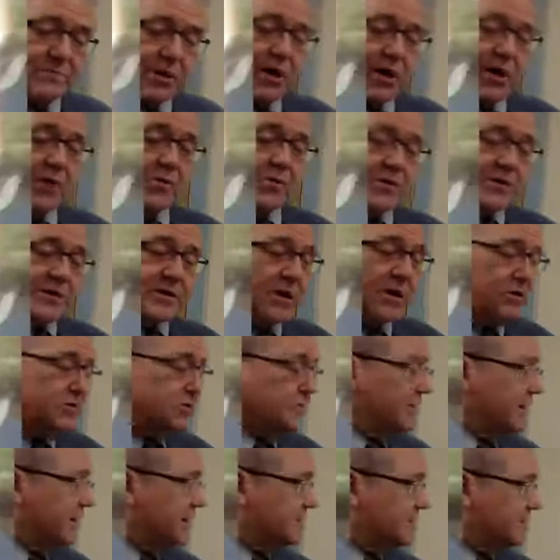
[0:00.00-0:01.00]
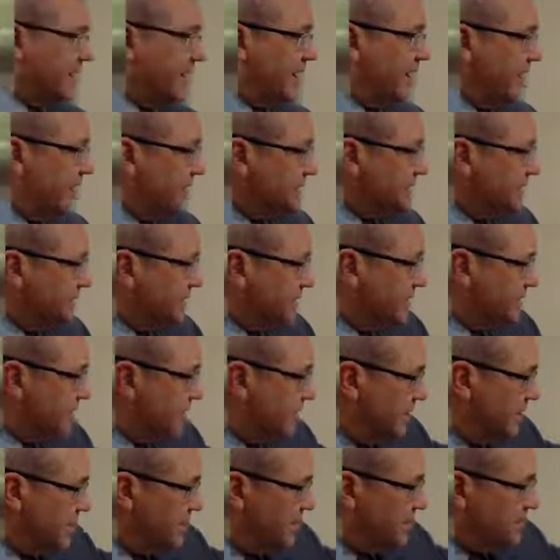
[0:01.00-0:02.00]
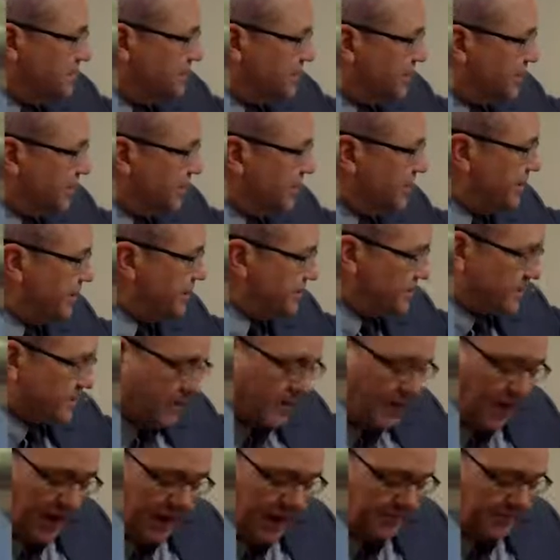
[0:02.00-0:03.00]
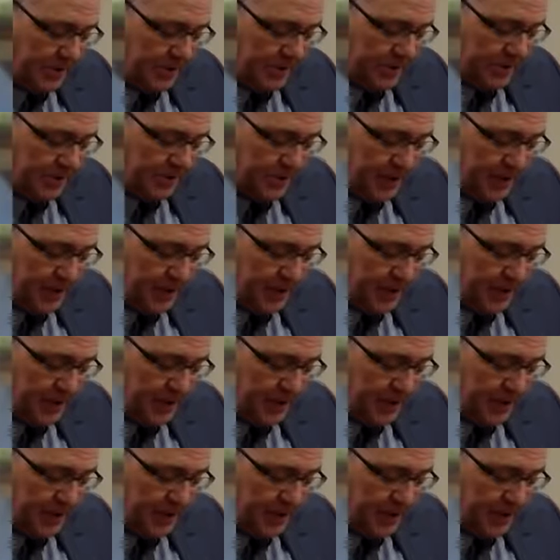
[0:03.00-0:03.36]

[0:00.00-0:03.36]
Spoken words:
mark, we talked about that. The period, the comma are the